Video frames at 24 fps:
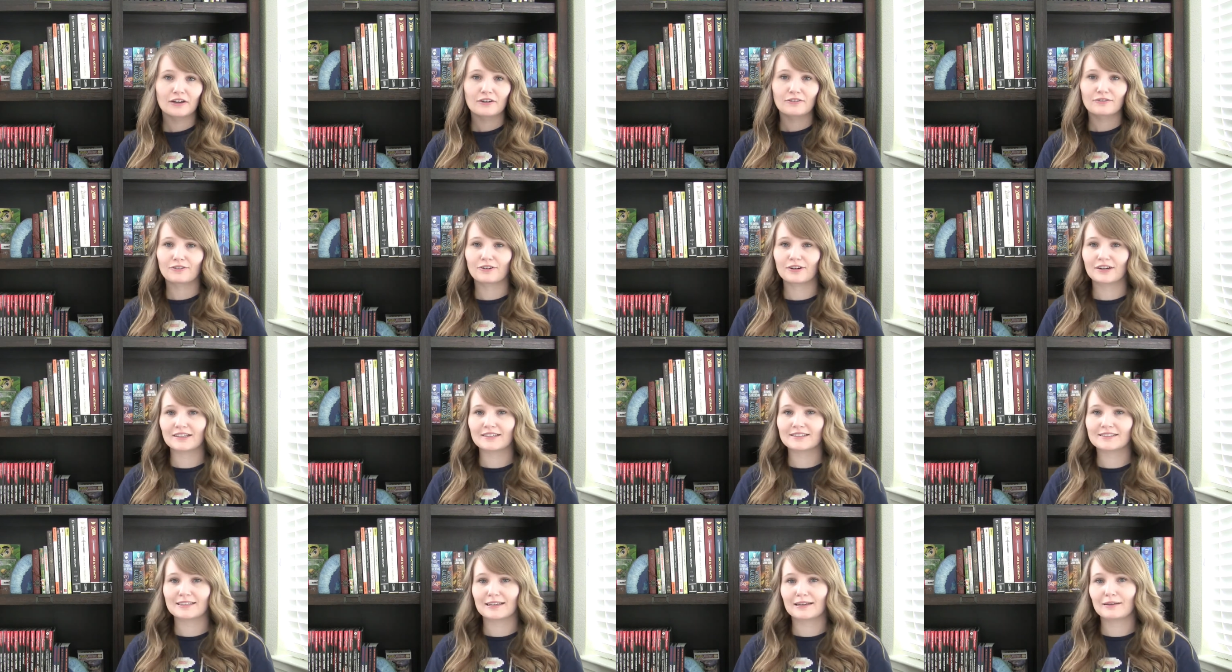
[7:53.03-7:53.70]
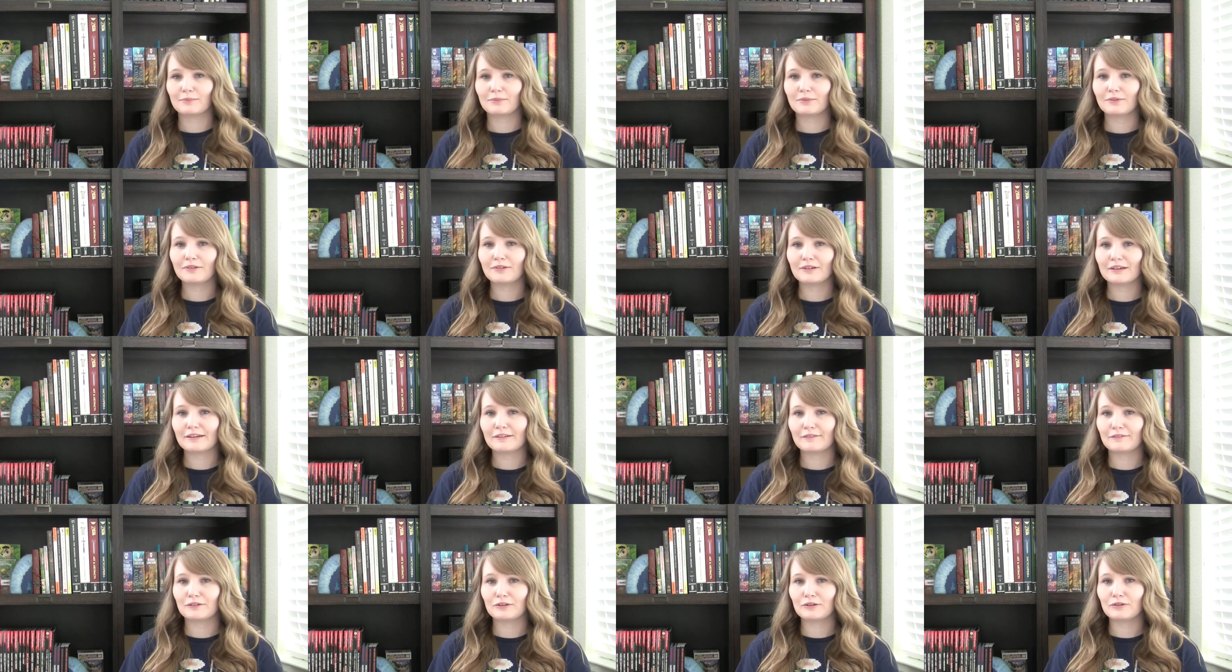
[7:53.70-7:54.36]
For example,
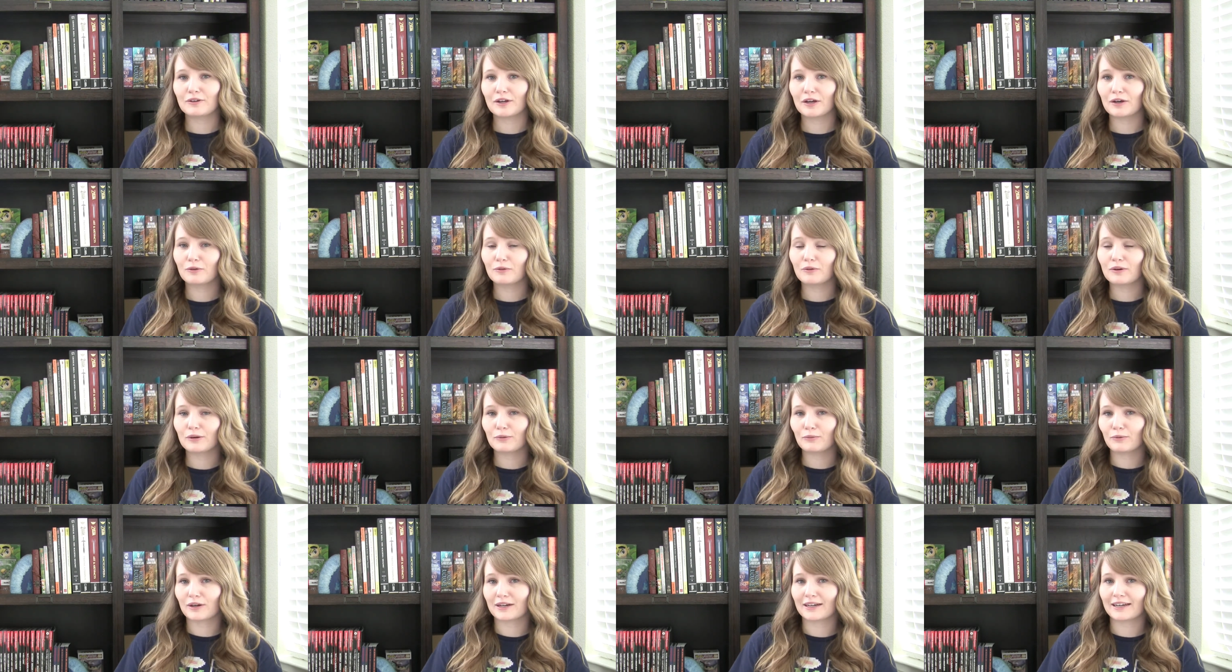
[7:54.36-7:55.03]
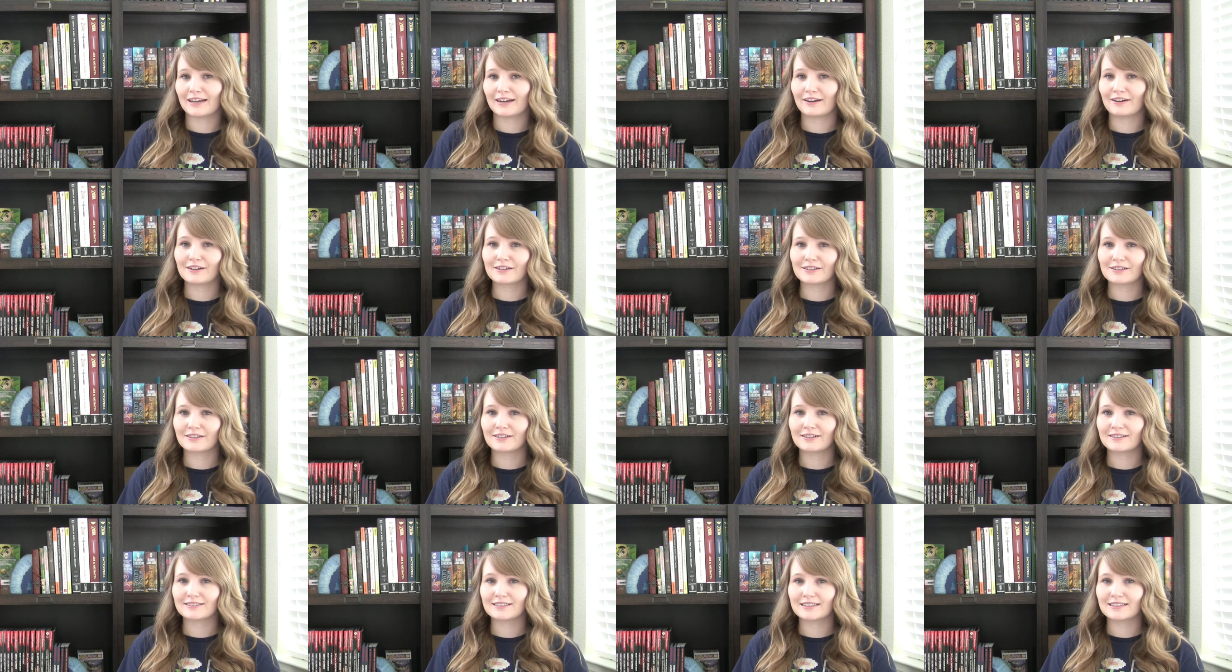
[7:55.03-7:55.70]
if you know what one
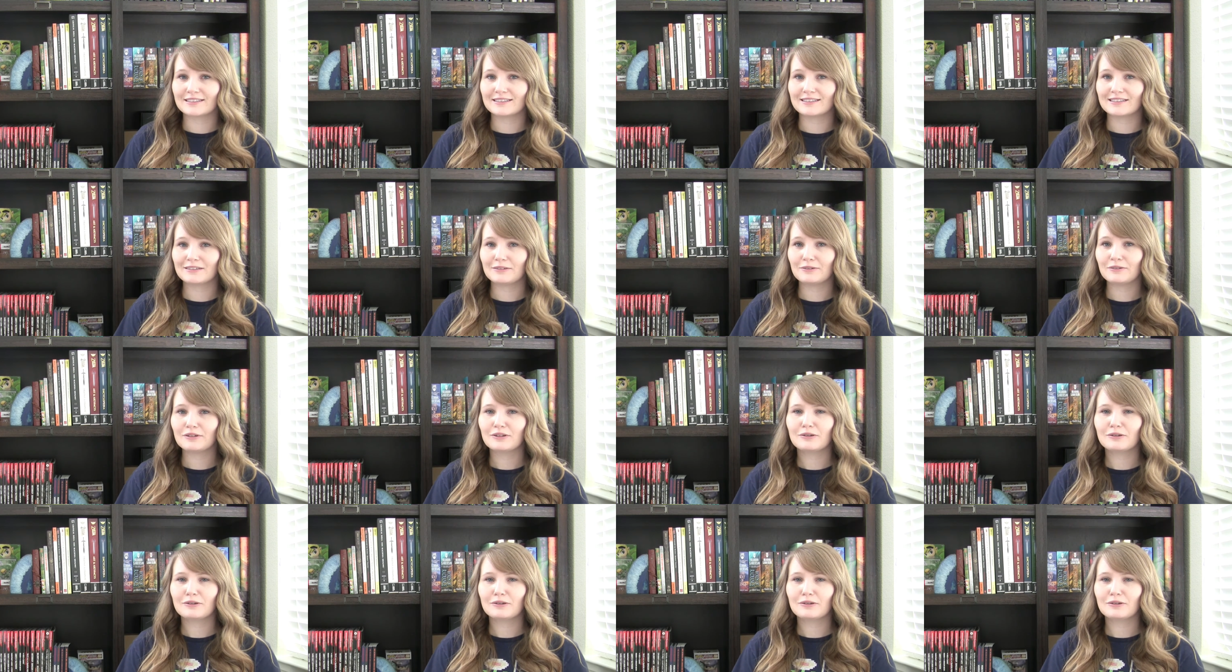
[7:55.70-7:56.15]
character is into,